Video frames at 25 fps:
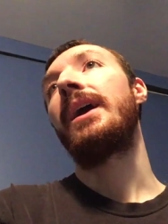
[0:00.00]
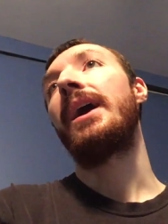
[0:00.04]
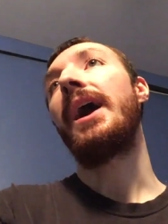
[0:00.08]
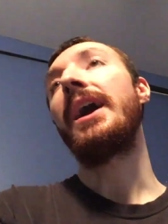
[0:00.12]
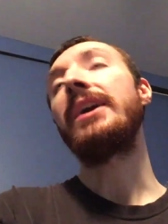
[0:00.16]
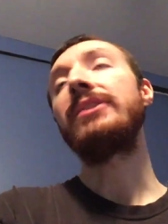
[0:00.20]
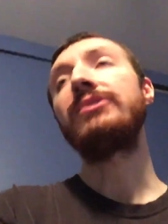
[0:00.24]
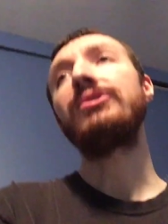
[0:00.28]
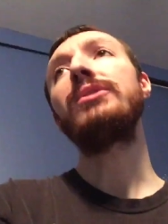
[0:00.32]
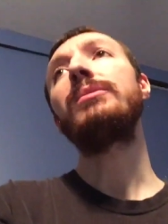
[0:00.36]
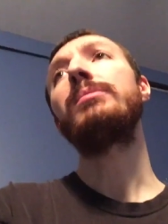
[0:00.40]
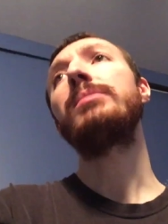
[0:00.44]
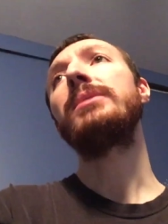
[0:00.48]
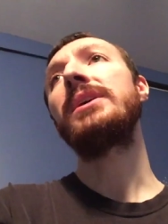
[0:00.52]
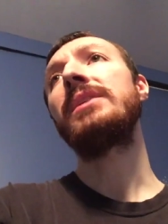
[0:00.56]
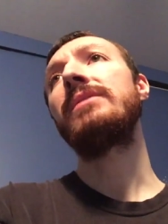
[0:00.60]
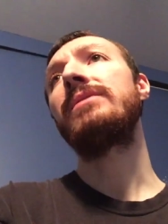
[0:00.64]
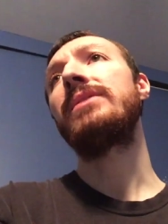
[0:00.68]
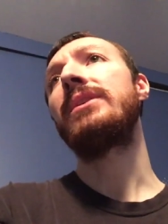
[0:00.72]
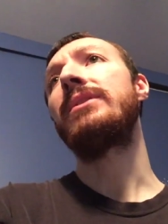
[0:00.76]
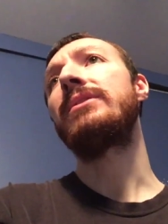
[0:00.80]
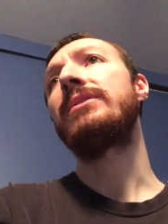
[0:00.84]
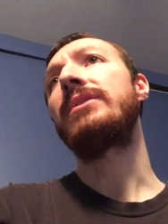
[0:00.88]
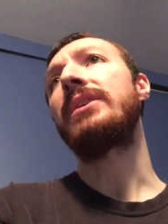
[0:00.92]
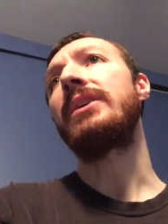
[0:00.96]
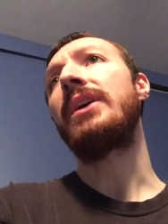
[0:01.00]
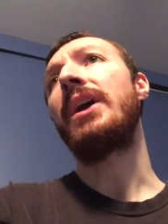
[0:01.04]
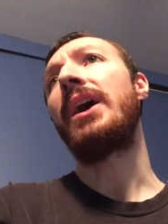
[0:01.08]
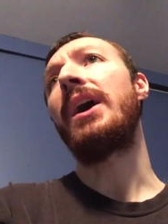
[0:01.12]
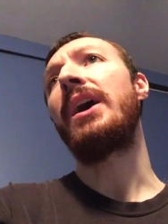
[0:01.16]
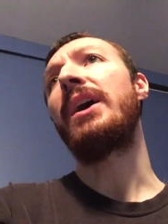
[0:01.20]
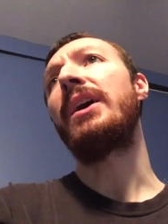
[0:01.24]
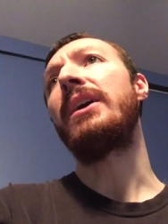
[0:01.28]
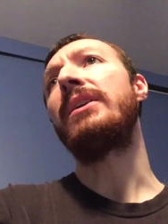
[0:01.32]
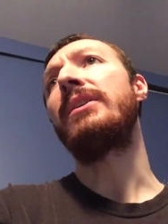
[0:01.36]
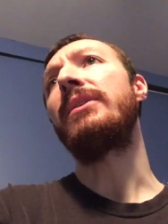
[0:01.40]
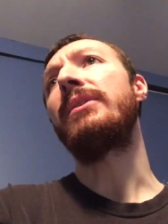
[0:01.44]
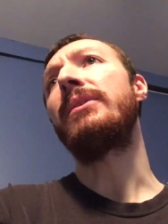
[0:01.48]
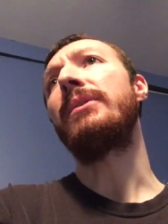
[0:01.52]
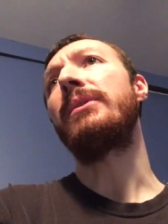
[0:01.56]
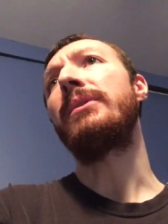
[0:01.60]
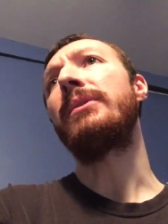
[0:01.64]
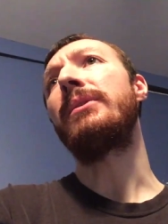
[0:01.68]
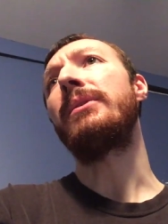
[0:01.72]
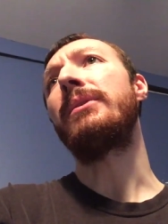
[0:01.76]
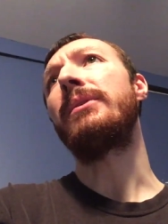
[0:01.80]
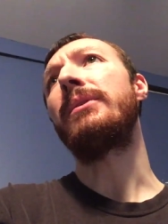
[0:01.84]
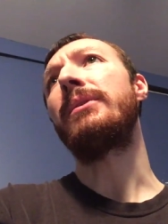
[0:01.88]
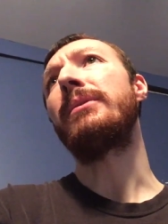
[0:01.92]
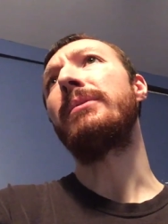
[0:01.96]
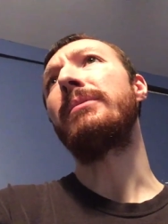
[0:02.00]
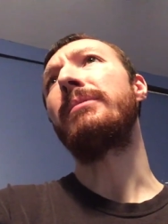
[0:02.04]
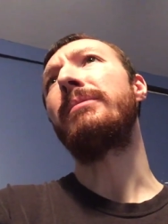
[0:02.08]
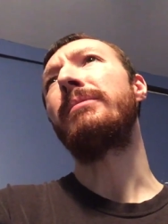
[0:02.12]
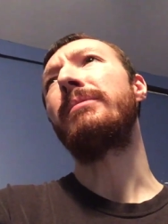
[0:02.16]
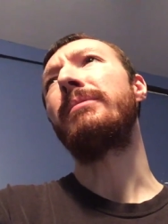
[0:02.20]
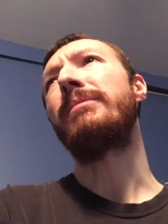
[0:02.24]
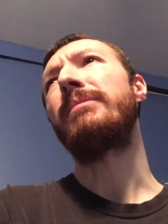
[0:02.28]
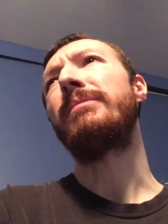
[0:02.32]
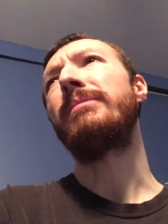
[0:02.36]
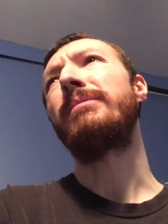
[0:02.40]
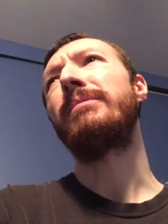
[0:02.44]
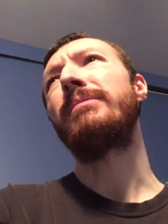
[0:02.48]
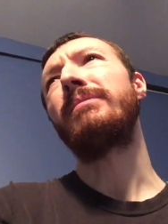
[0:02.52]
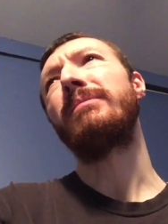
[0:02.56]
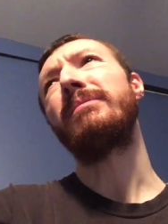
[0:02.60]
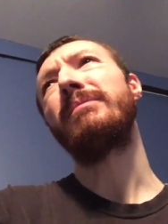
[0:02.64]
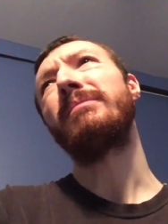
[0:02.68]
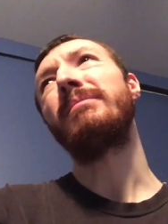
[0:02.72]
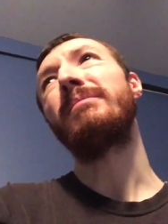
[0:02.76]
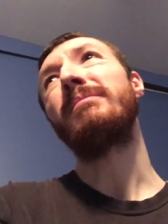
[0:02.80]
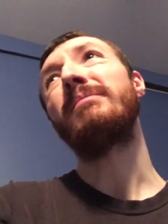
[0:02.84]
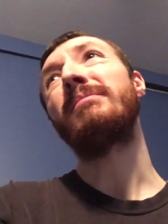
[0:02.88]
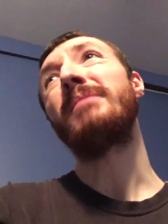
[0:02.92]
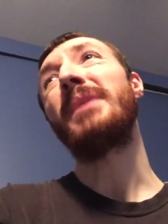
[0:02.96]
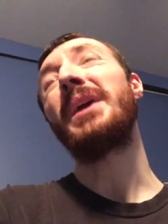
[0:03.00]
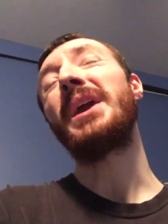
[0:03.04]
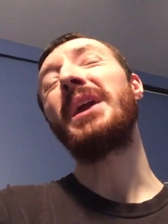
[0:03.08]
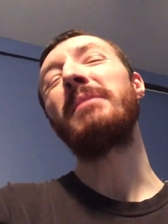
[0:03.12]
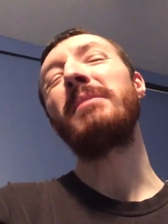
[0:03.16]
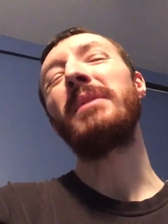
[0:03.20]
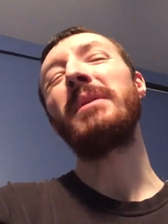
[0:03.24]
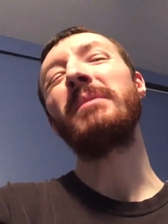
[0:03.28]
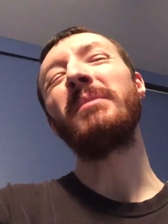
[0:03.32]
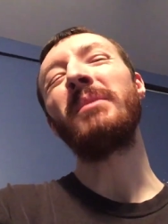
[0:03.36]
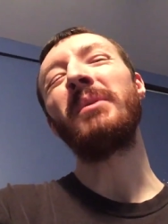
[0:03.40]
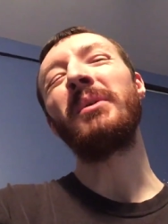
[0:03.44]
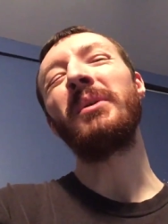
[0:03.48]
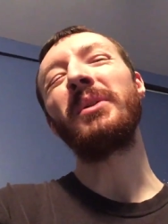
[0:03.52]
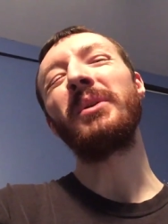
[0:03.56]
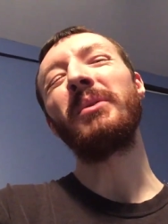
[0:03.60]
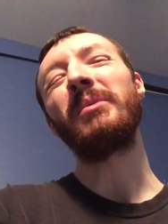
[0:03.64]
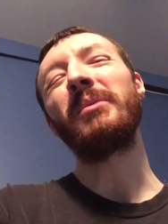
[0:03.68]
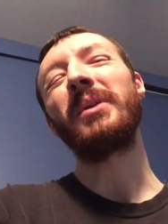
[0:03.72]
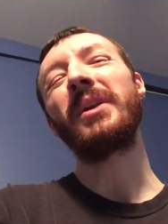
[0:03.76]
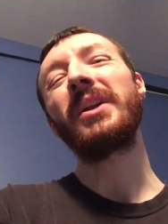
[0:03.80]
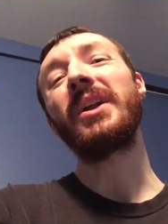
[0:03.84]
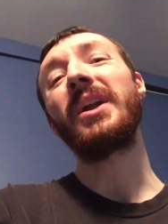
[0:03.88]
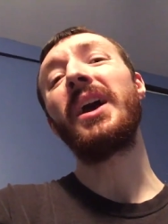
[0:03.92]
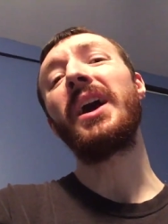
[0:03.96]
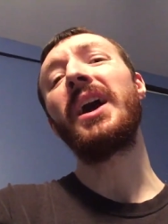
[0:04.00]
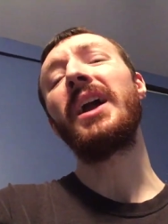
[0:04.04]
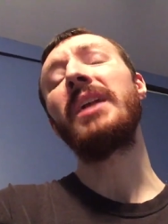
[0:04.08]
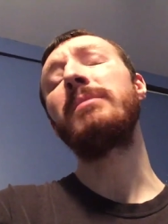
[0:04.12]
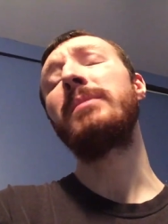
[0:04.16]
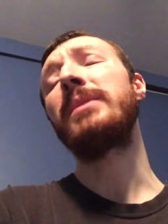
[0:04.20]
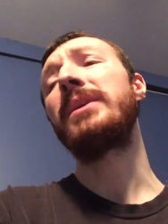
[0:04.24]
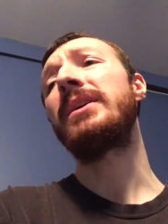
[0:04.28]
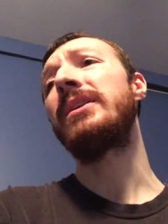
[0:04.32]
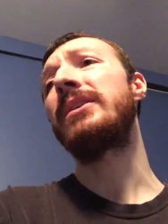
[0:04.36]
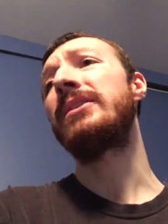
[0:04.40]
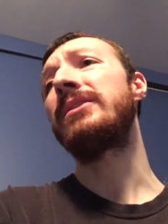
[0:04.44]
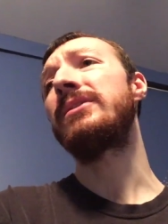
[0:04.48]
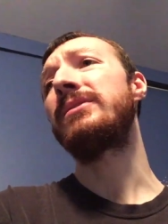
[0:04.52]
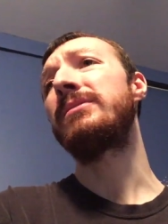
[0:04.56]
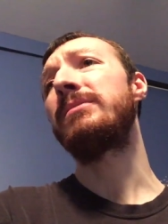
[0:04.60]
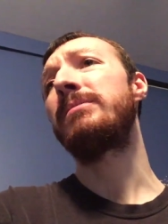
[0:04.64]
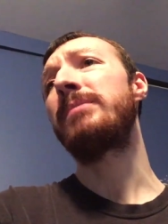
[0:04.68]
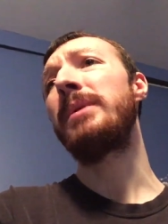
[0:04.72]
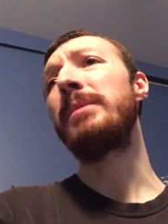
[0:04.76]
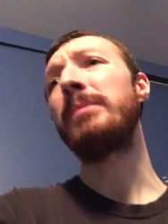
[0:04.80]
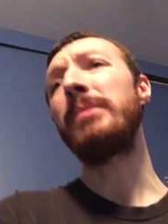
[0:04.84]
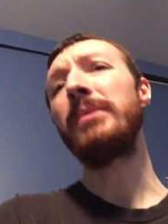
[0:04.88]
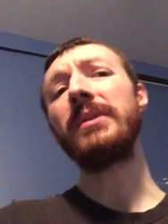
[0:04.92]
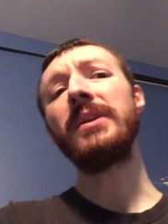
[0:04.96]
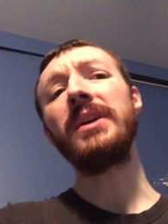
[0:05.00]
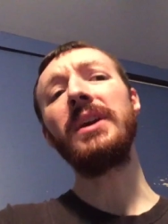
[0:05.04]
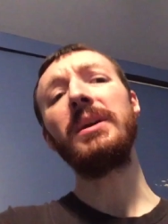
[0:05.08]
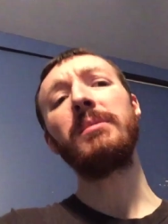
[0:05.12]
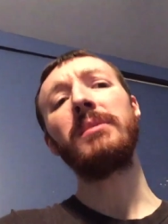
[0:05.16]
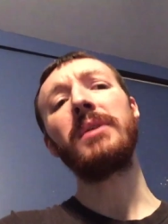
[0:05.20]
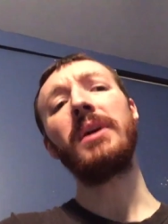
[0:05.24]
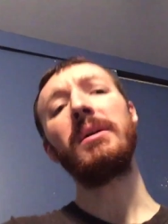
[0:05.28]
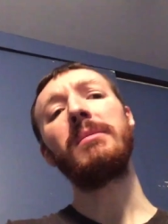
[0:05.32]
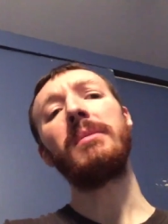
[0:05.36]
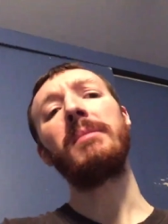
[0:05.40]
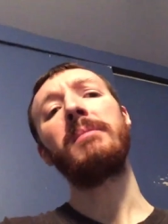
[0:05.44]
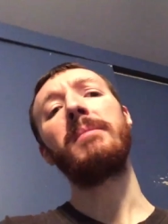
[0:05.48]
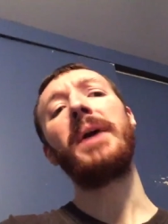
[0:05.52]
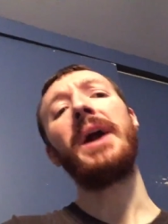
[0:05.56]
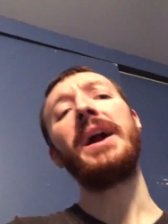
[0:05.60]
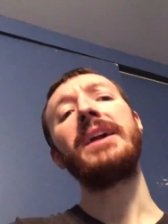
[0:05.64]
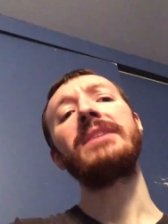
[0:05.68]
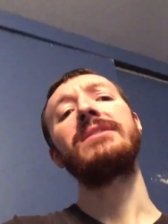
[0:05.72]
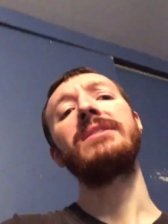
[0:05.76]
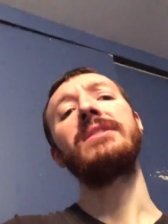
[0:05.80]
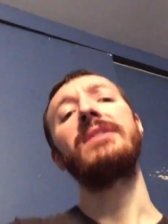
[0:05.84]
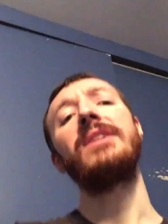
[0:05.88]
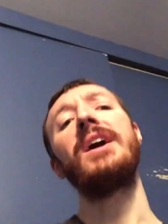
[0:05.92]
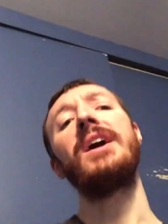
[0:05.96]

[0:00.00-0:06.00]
I do believe there's a God or maybe more than one God because people keep coming back to